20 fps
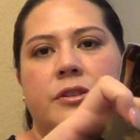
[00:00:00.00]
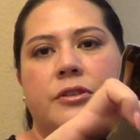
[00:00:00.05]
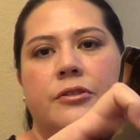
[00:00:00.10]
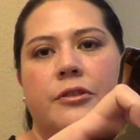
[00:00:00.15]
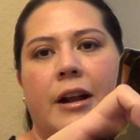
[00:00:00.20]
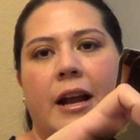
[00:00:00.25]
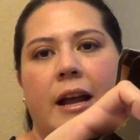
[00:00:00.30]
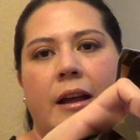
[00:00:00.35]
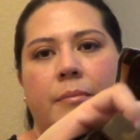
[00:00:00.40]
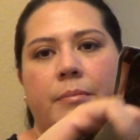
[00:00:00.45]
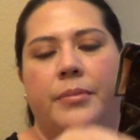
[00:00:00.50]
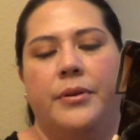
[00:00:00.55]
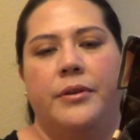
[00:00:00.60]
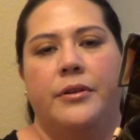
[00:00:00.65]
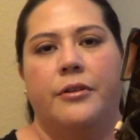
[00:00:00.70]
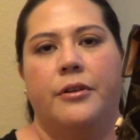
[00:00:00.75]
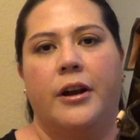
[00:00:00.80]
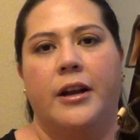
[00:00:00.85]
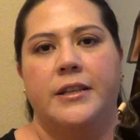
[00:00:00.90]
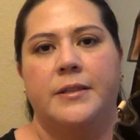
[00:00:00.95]

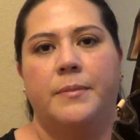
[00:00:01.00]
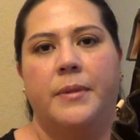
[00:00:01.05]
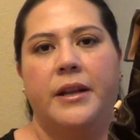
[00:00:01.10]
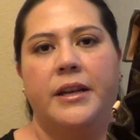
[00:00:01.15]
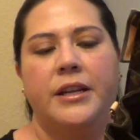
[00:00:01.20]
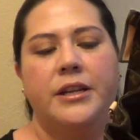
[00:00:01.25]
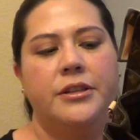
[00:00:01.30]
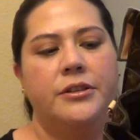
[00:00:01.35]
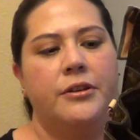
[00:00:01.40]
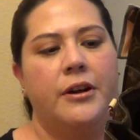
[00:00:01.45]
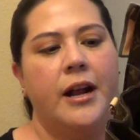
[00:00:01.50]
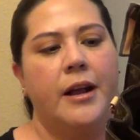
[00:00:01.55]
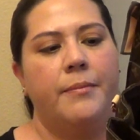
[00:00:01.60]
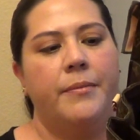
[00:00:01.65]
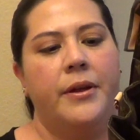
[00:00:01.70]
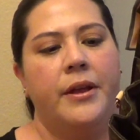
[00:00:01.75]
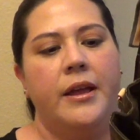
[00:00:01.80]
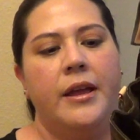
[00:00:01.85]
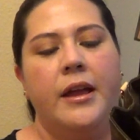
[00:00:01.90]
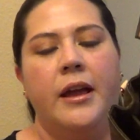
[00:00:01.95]
strap, crossbody
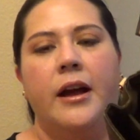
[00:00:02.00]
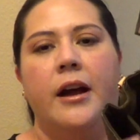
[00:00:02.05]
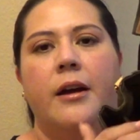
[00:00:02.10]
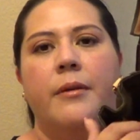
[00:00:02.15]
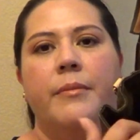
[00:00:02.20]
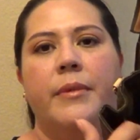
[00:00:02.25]
strap,